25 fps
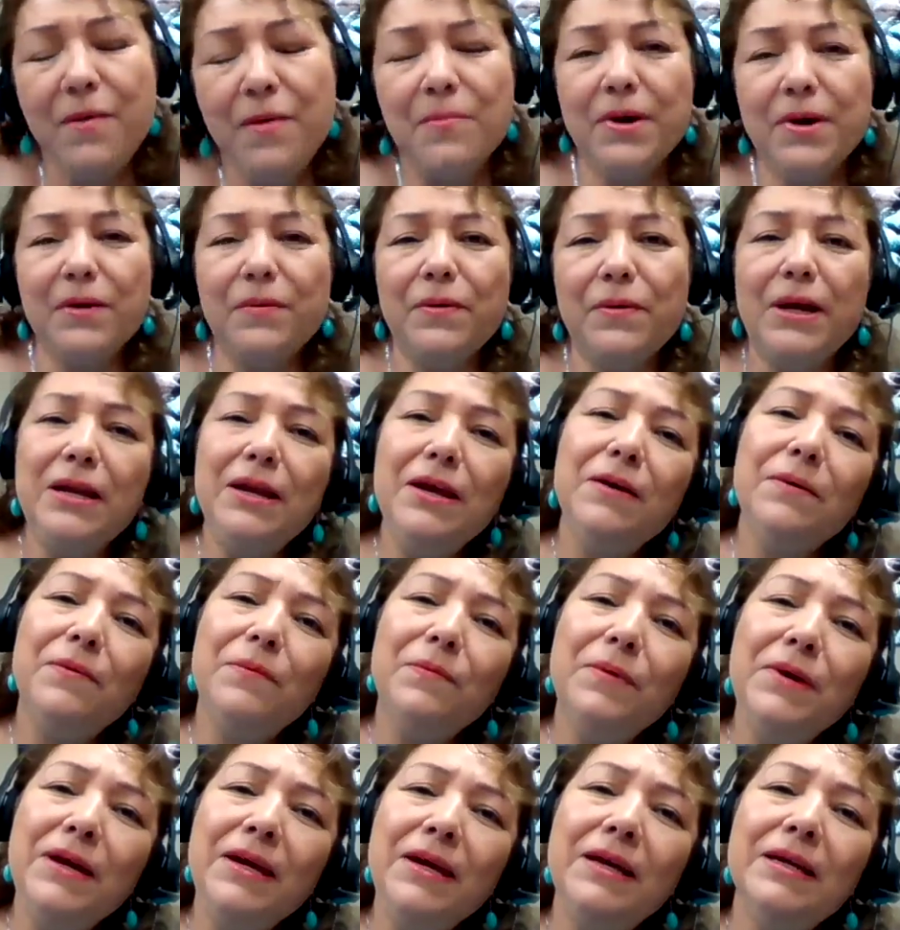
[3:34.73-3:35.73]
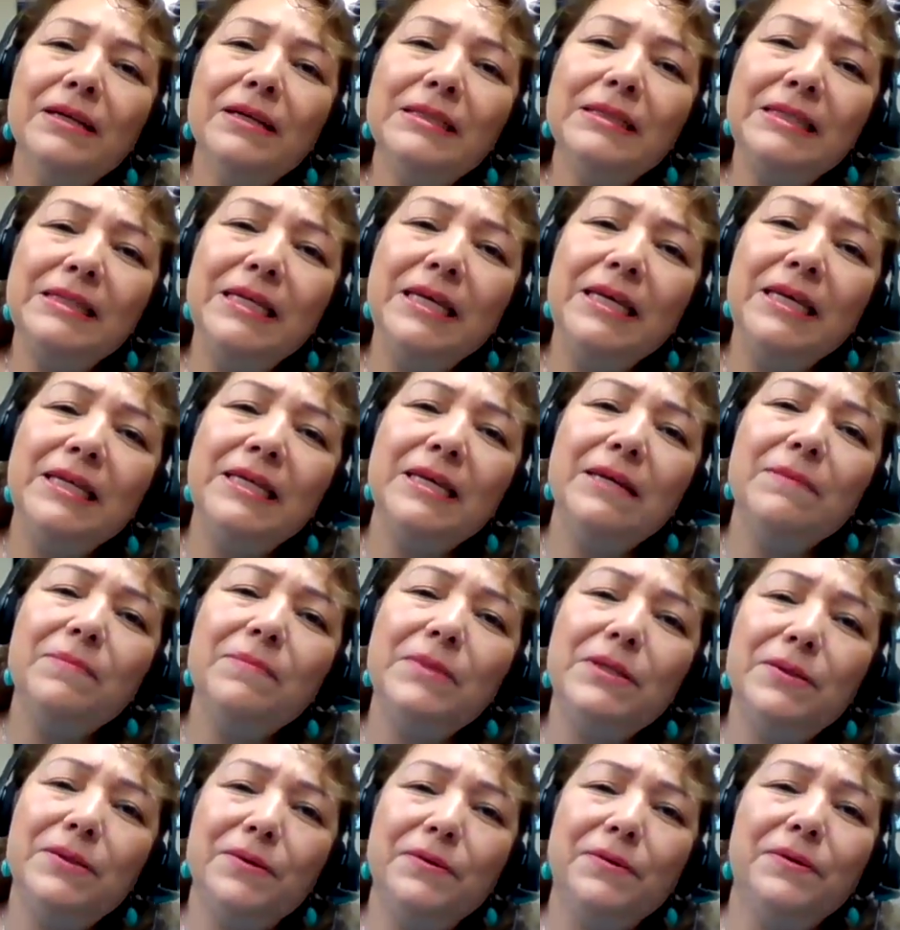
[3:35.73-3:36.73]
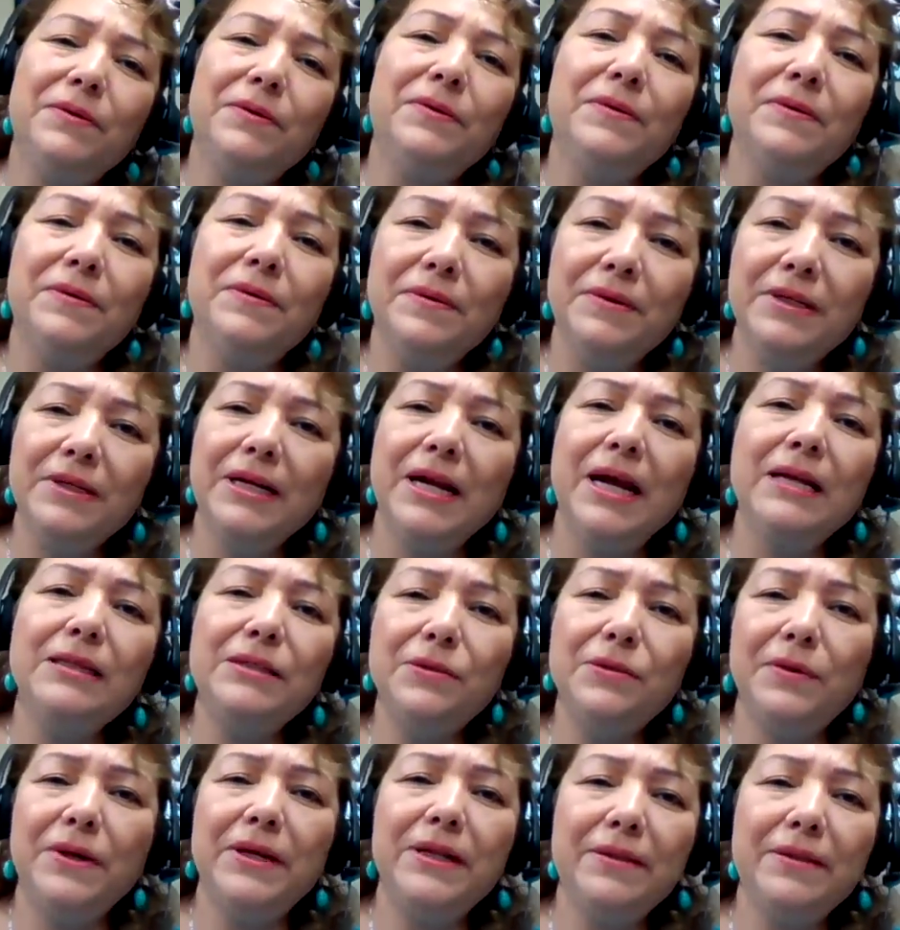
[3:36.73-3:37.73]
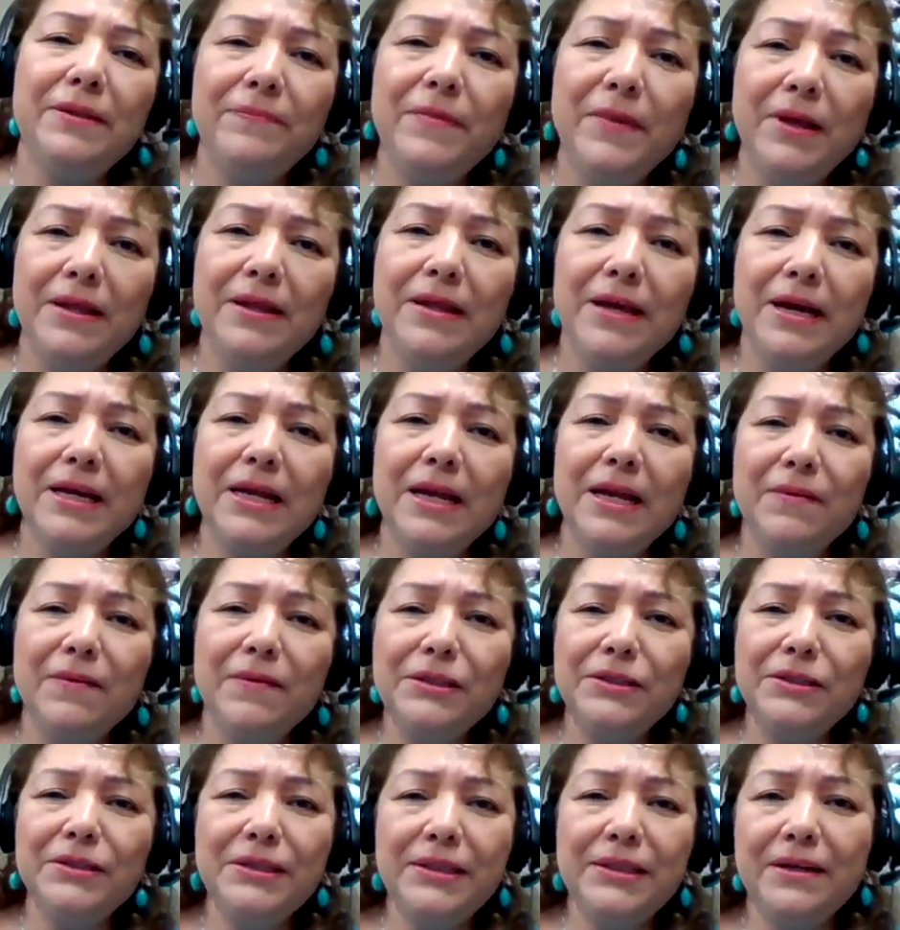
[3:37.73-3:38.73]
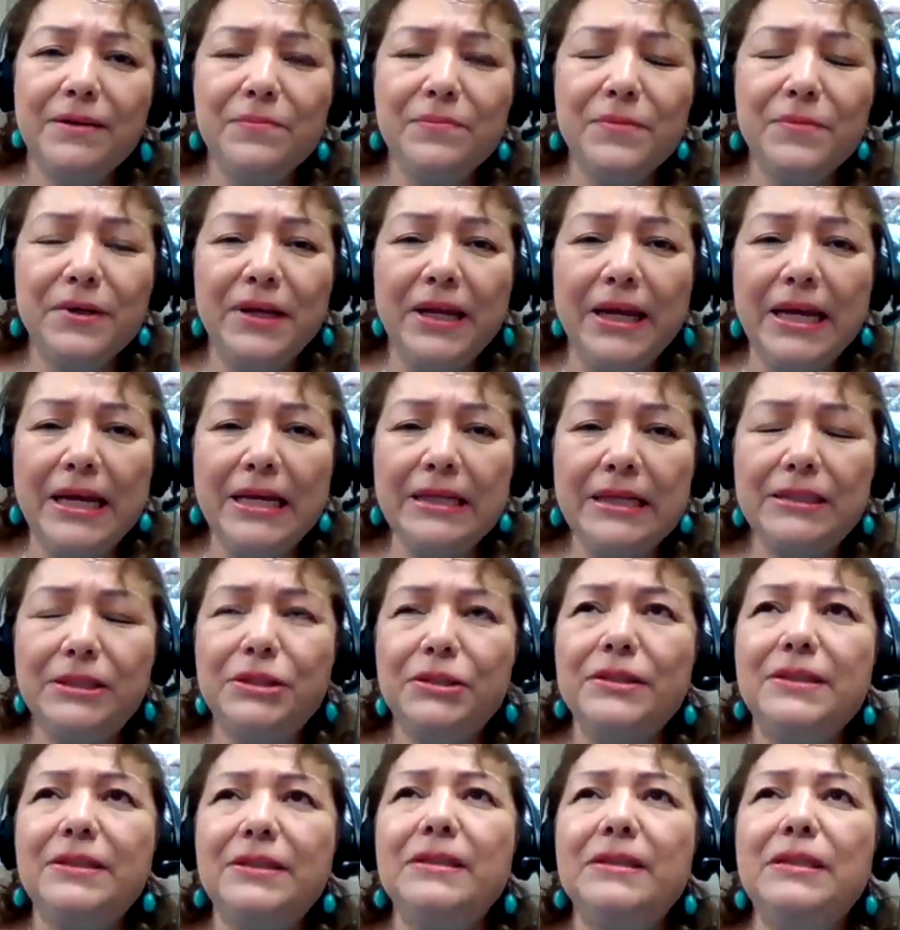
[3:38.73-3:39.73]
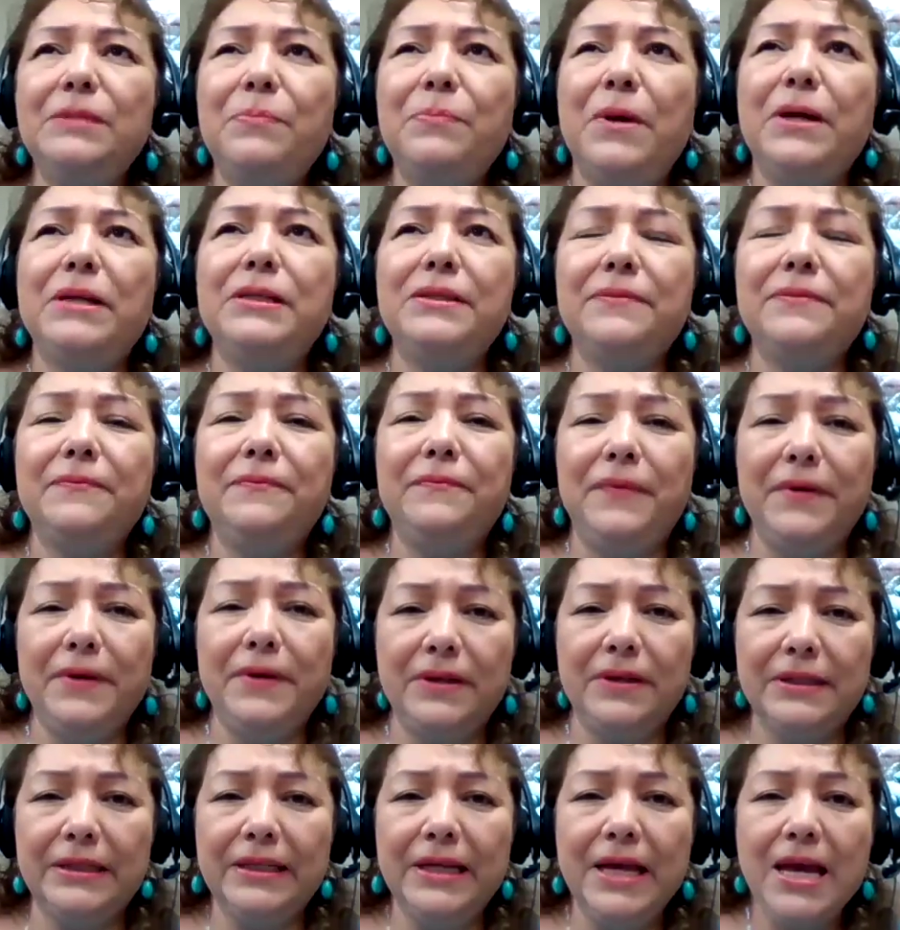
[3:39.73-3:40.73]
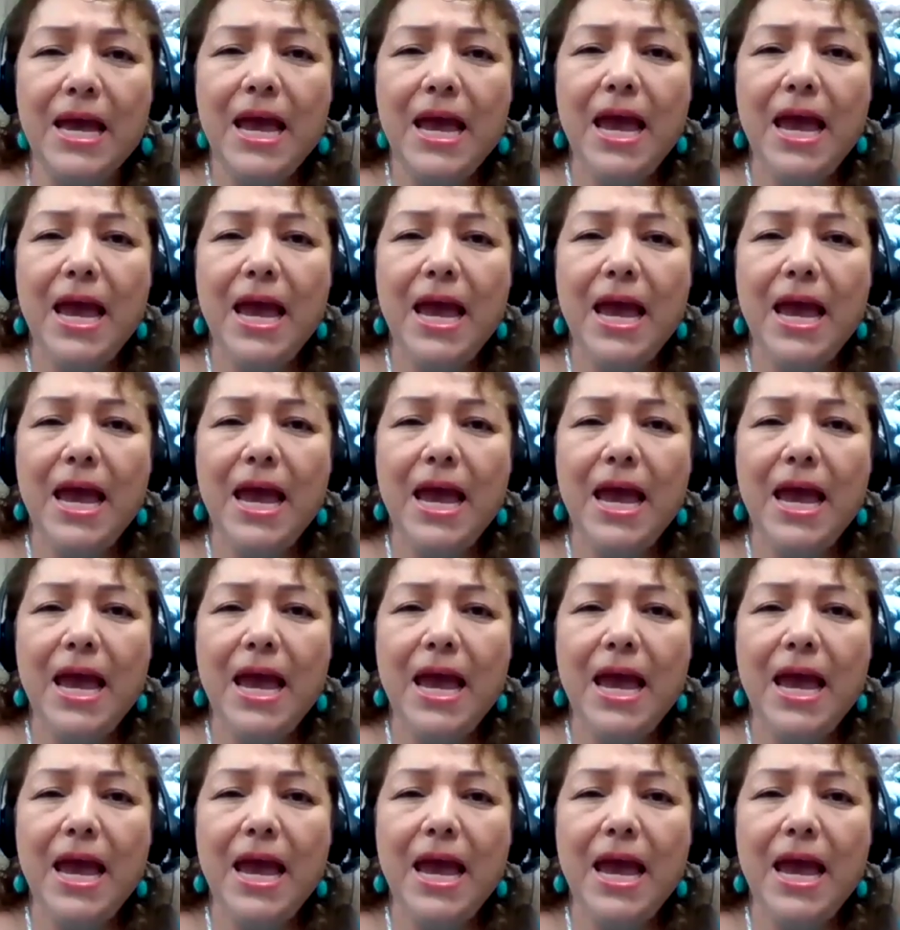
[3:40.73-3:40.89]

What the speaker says: but when we see them to graduate in the graduation ceremony, it's just a special feeling.